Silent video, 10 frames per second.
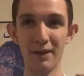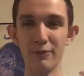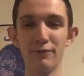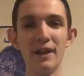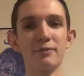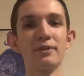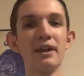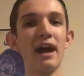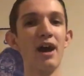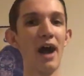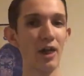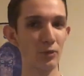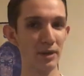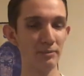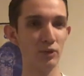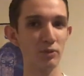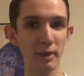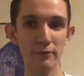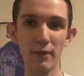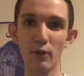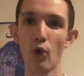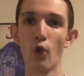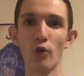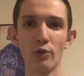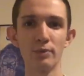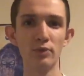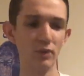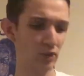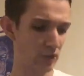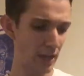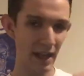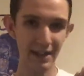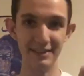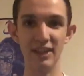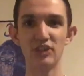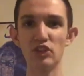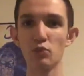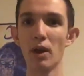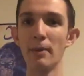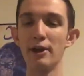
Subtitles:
favorite Halloween movies, my favorite horror movies, this is one of